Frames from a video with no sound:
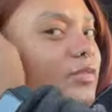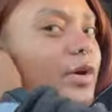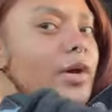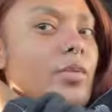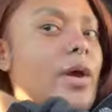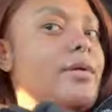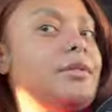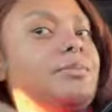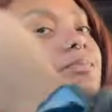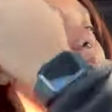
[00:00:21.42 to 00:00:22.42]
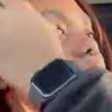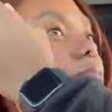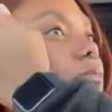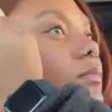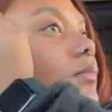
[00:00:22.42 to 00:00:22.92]
very random
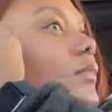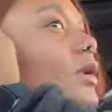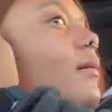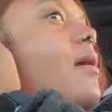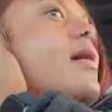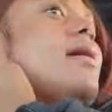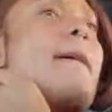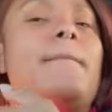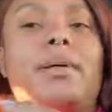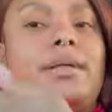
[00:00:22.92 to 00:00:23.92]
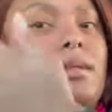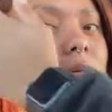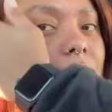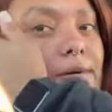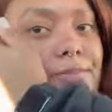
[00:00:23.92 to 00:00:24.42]
but
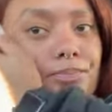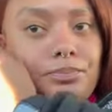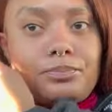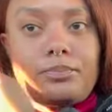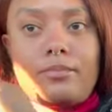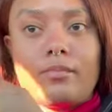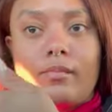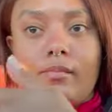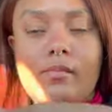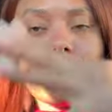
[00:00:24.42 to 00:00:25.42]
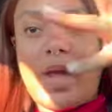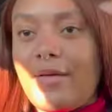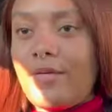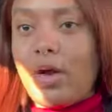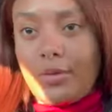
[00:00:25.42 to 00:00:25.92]
um
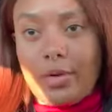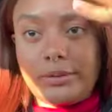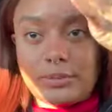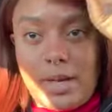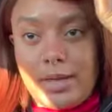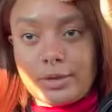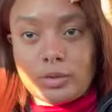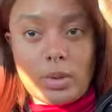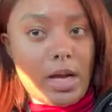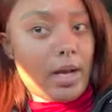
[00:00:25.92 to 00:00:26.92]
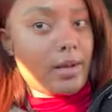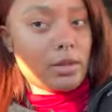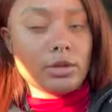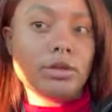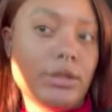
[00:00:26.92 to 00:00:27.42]
if y'all notice my natural eye
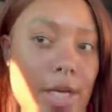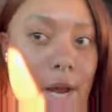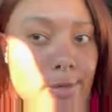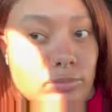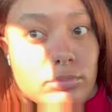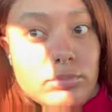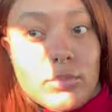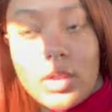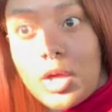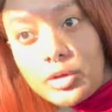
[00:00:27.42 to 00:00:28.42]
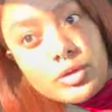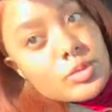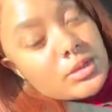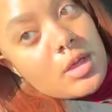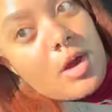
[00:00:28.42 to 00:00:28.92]
color yeah you
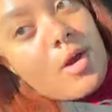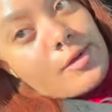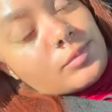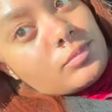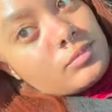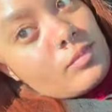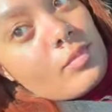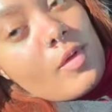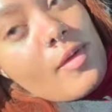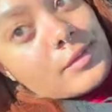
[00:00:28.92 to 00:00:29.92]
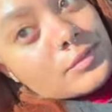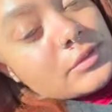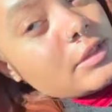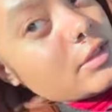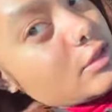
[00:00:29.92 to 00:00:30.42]
see her
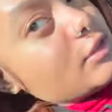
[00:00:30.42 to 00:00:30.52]
getting the